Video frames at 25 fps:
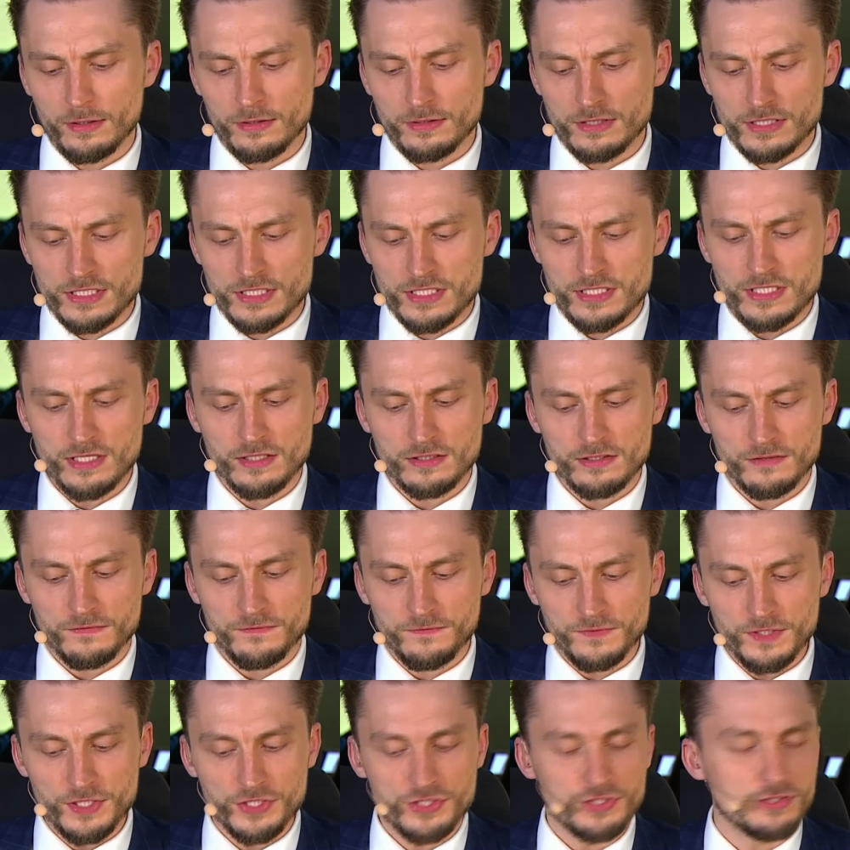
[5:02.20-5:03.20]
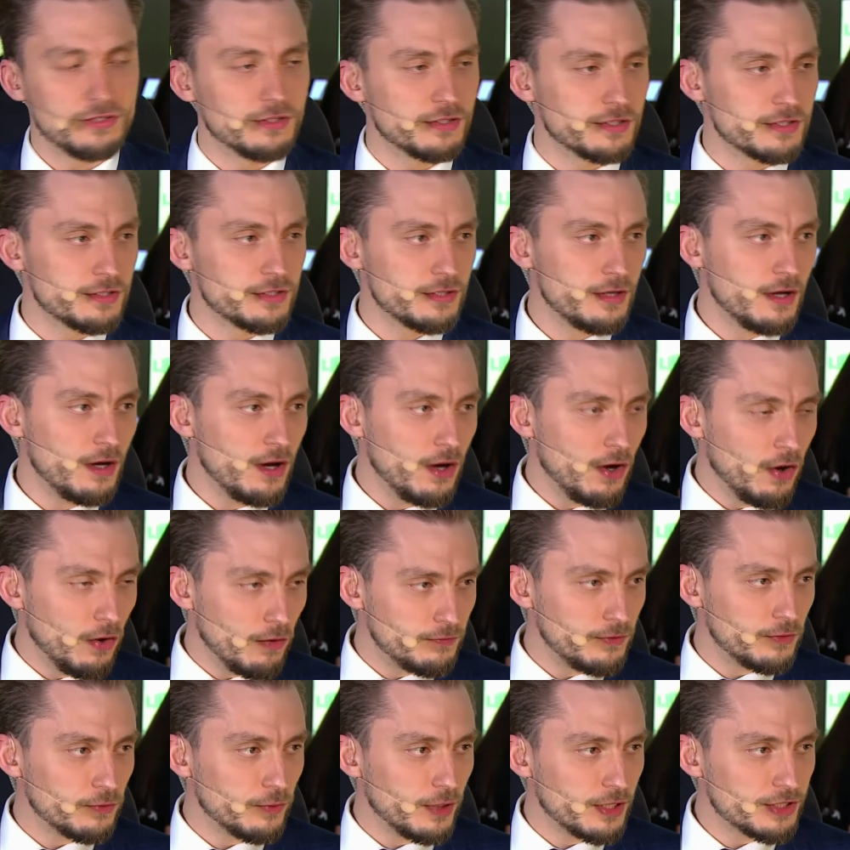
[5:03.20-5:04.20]
distinctive features
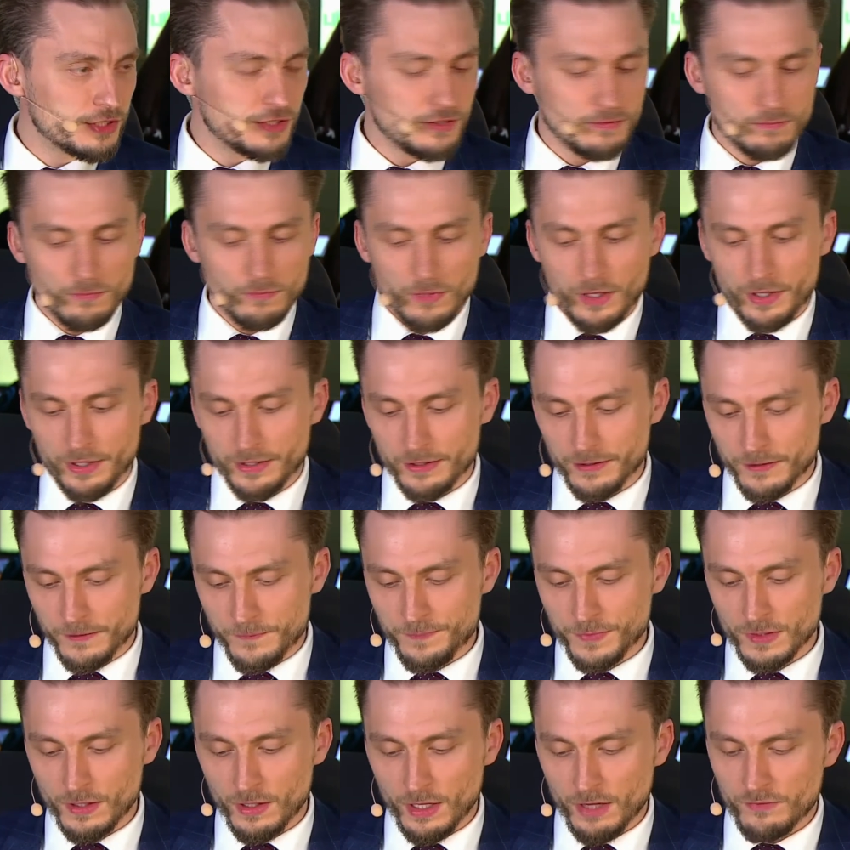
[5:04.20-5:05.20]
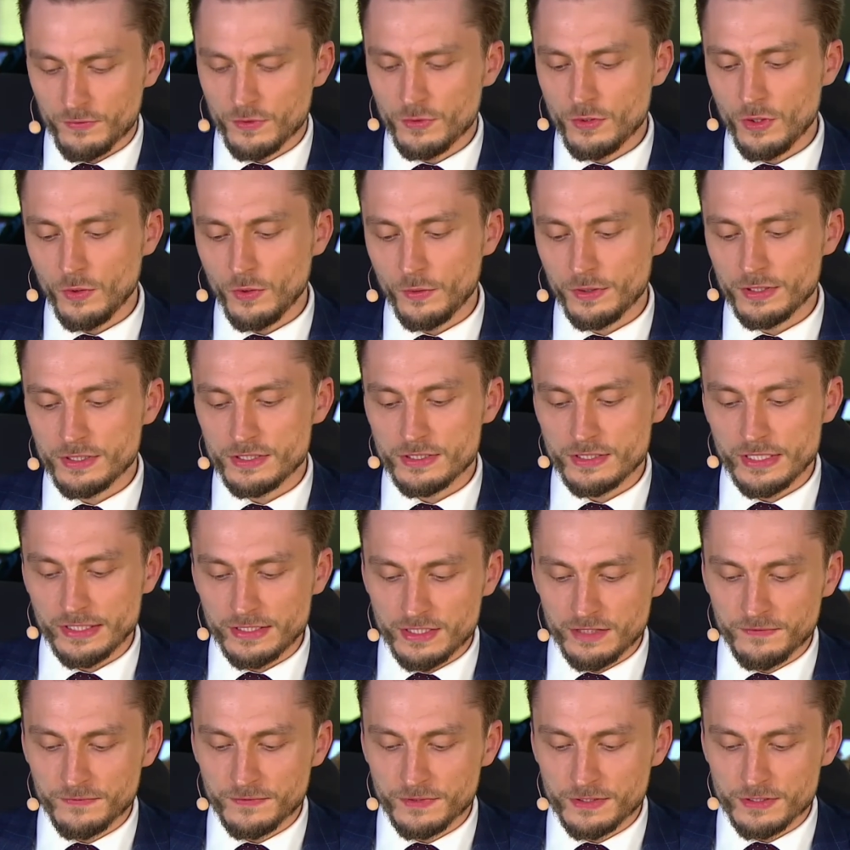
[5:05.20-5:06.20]
of the Russian market? Have you noticed a
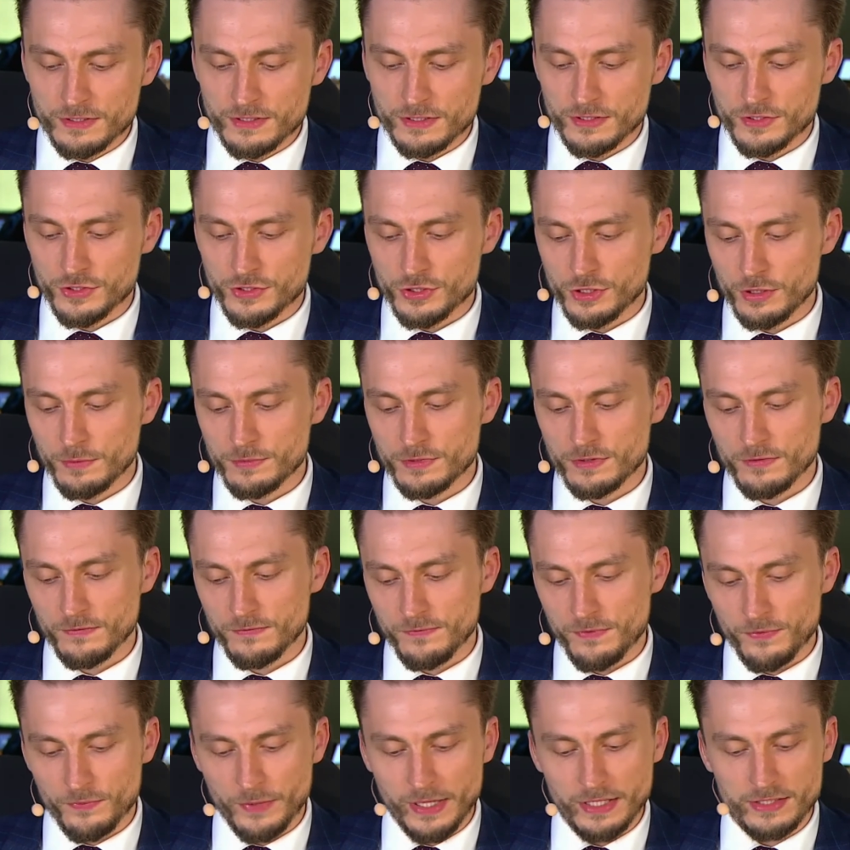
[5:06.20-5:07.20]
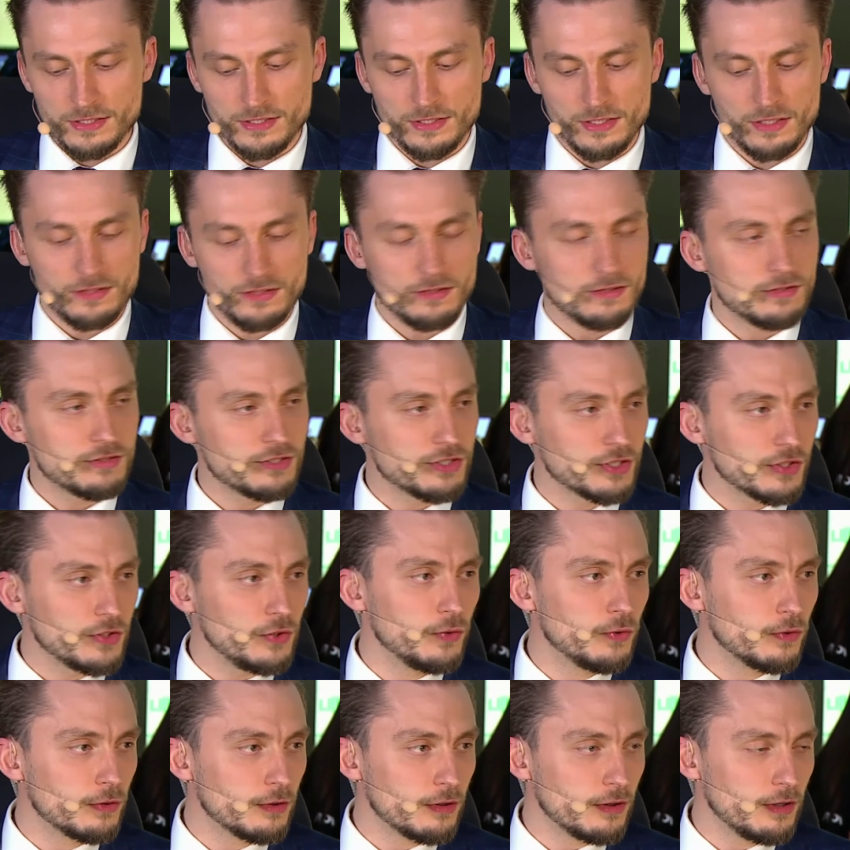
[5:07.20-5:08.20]
difference in terms of threats and
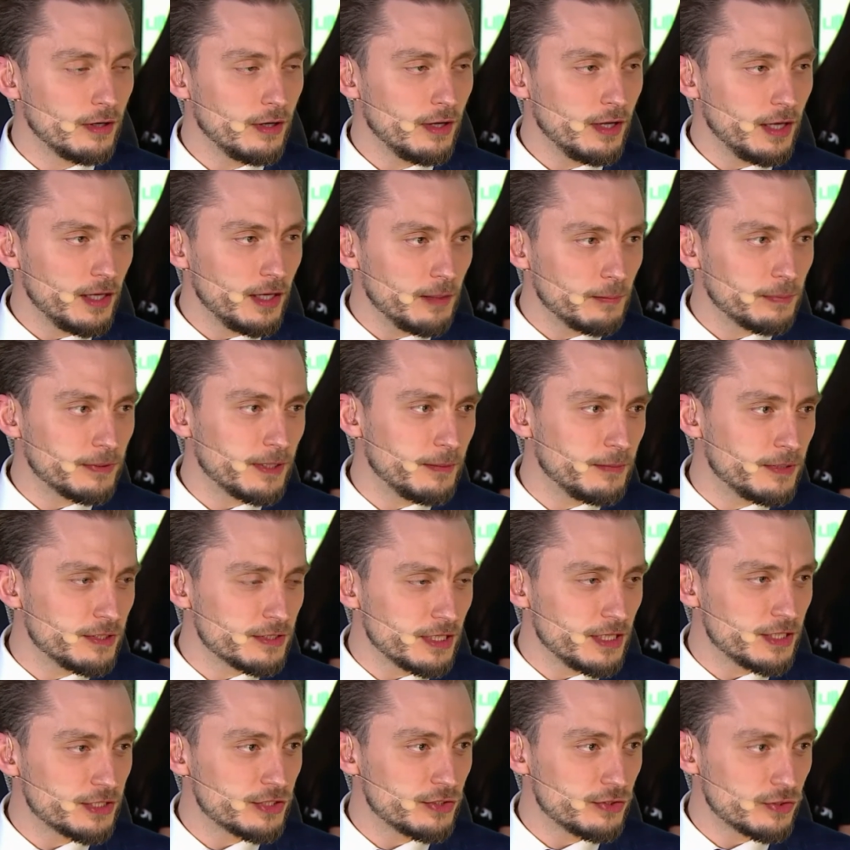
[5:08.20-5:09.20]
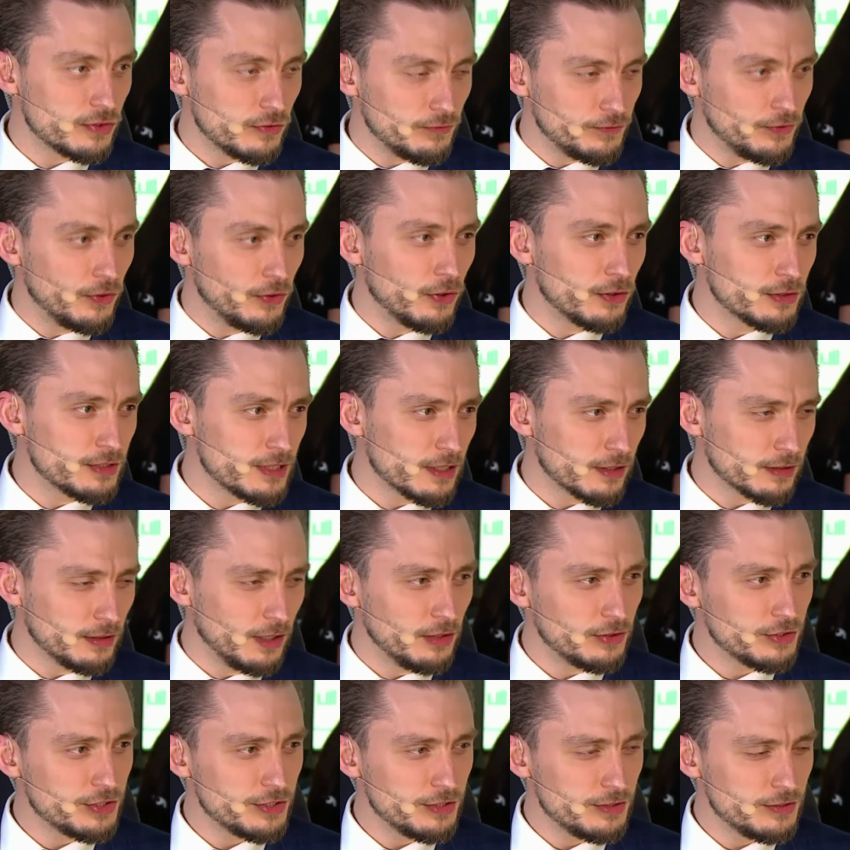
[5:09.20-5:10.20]
secure implementations of your
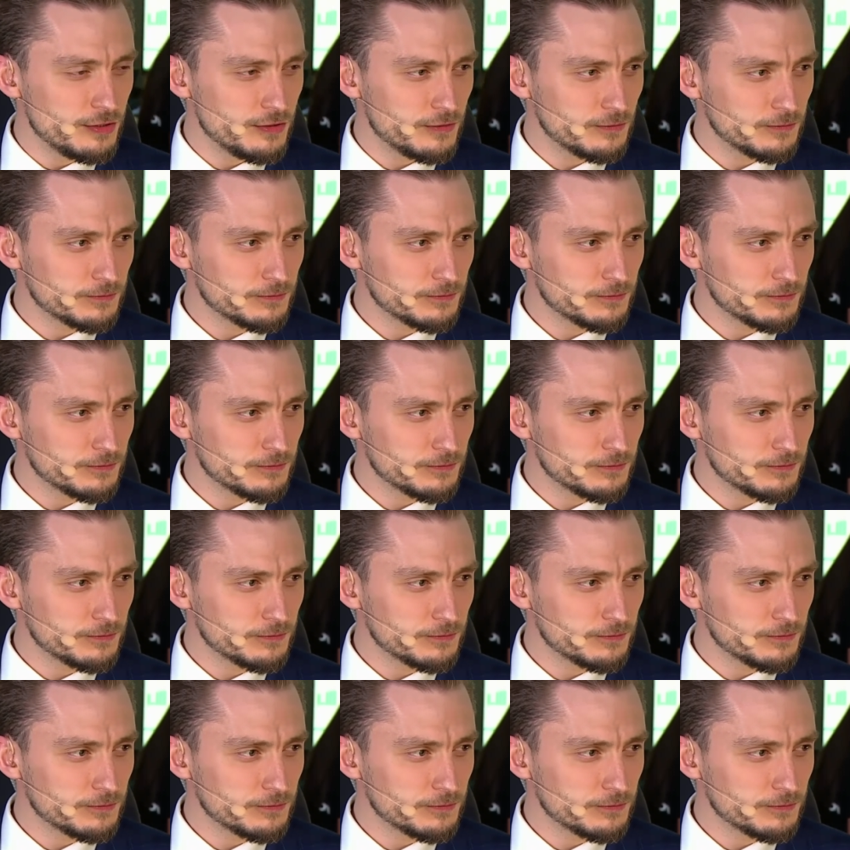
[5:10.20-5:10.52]
technologies?